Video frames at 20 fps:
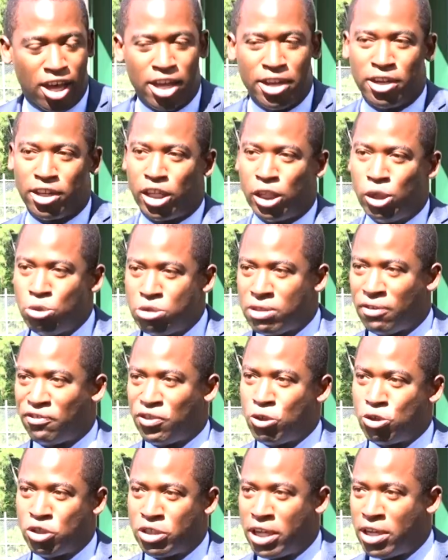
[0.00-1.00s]
an inclusive
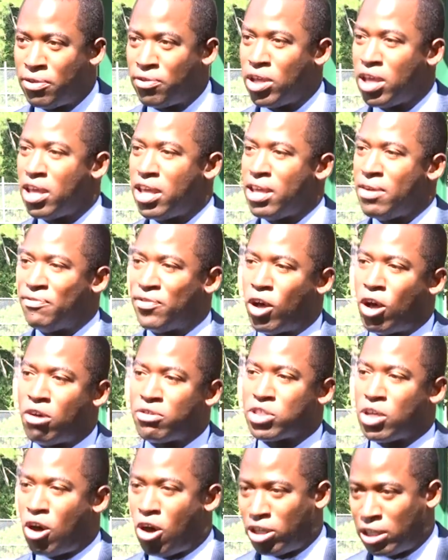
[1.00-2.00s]
future that
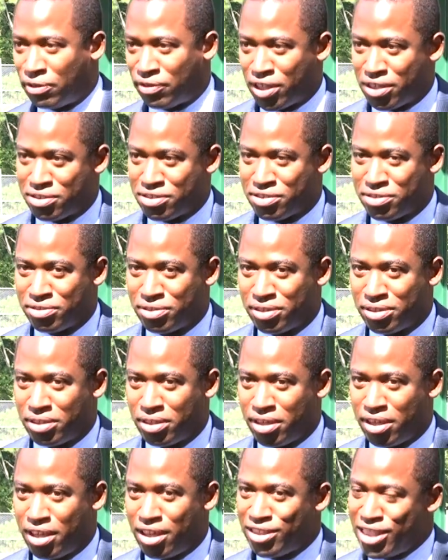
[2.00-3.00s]
involves all of us.
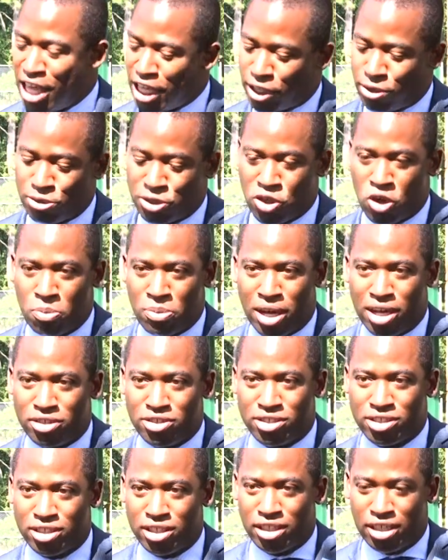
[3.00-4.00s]
Thank you so
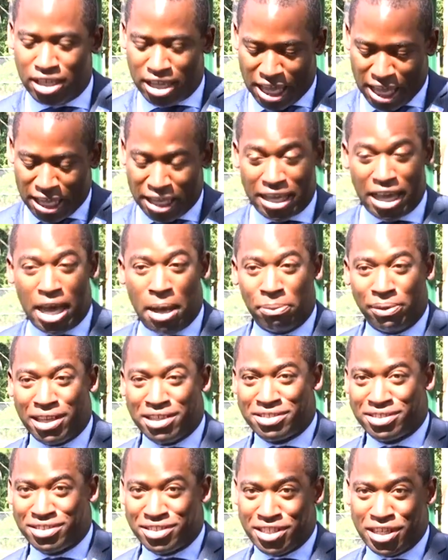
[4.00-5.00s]
much, and God
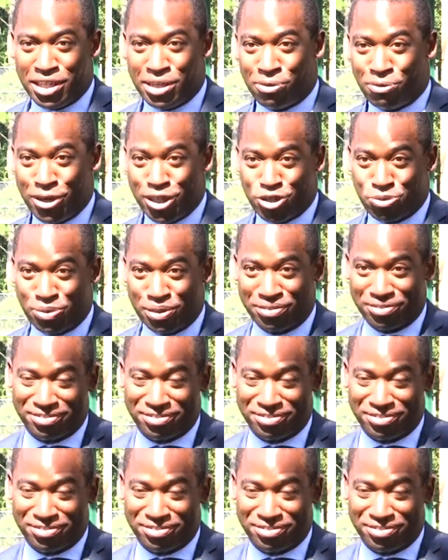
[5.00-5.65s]
bless the city of Richmond.